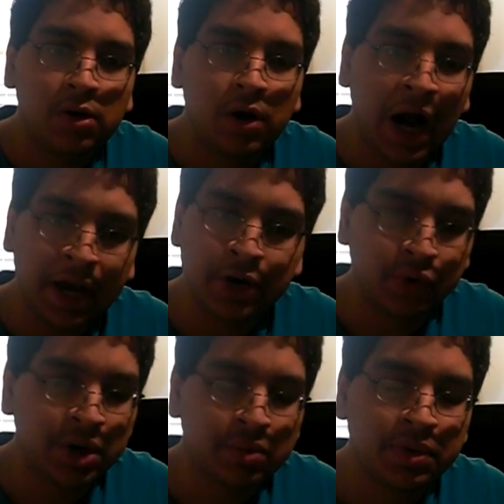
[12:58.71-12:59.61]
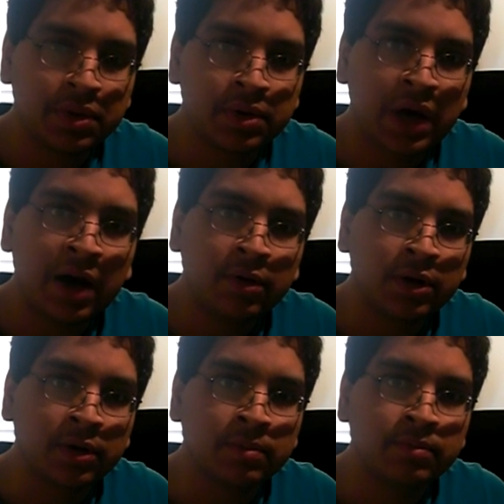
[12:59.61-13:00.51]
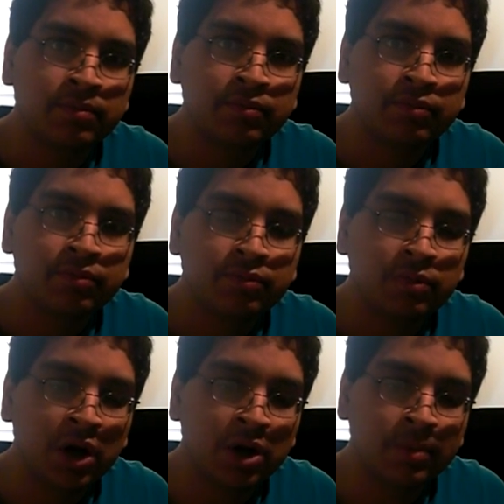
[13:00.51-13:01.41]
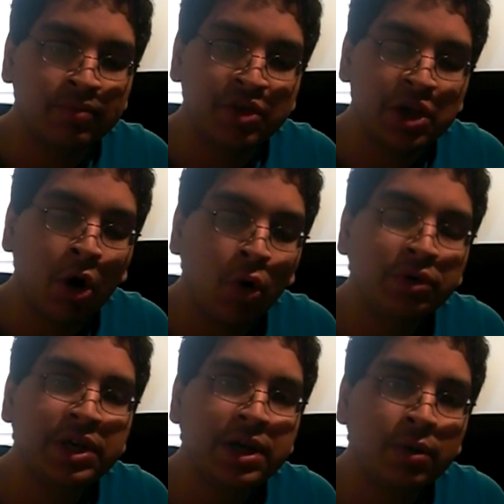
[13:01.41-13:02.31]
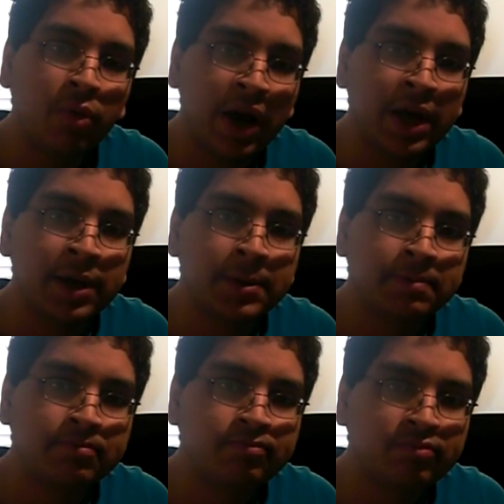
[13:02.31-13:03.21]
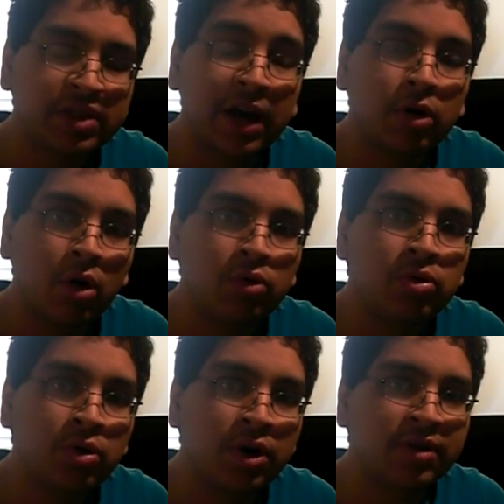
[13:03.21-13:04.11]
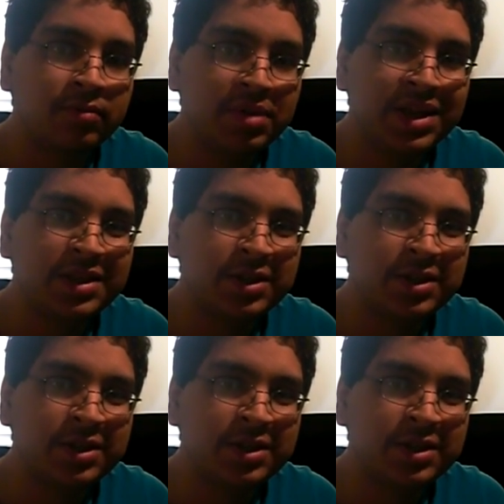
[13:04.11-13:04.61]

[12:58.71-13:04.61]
I agree with the outcome. The only way that Goku could have beat